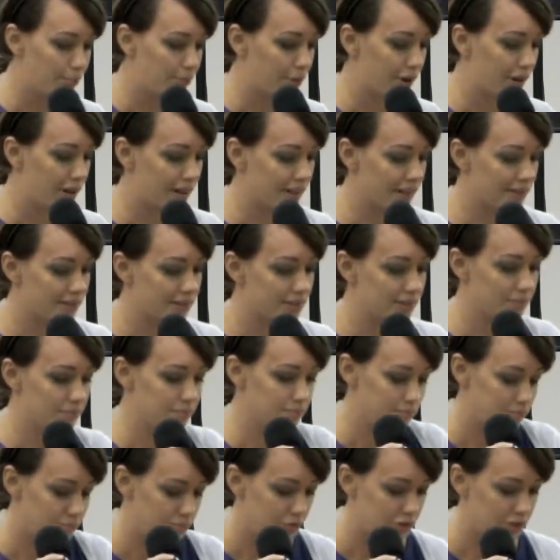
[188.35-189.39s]
it's
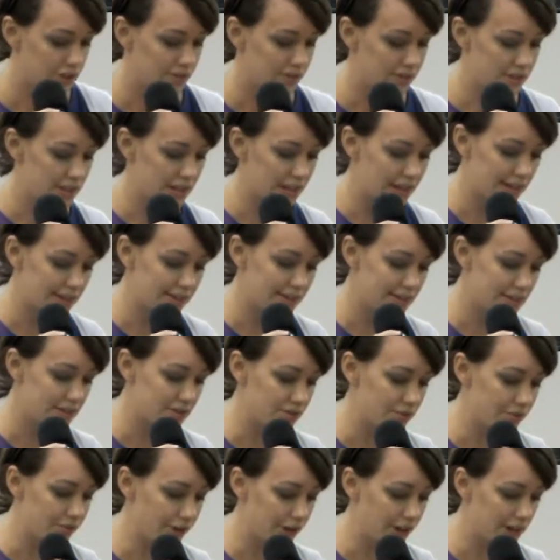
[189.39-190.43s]
just the next
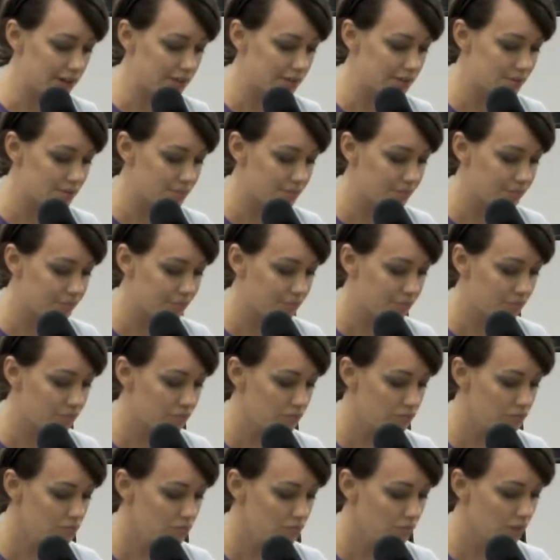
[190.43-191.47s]
season for us.
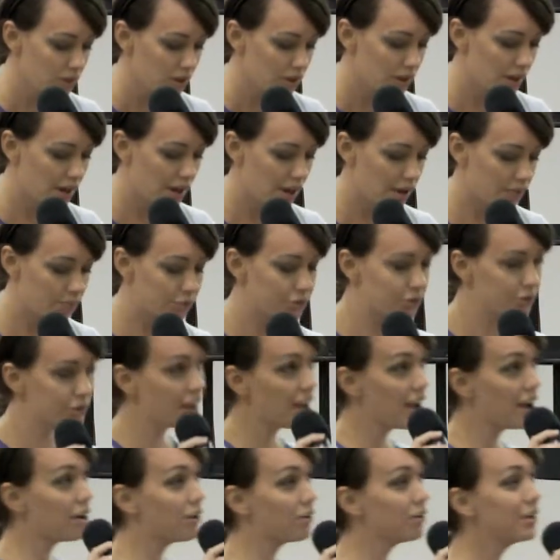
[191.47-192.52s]
So
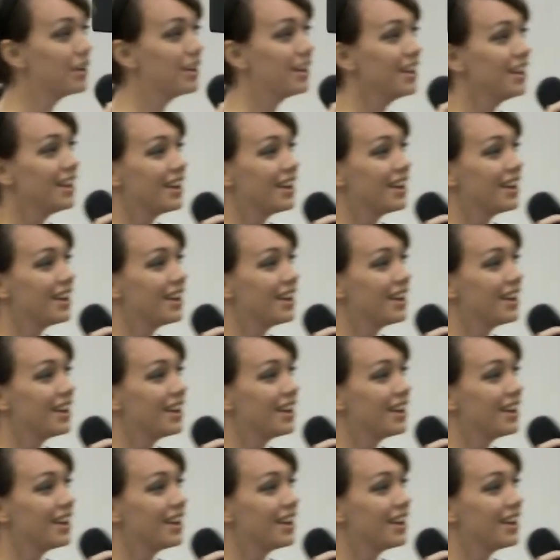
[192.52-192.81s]
now,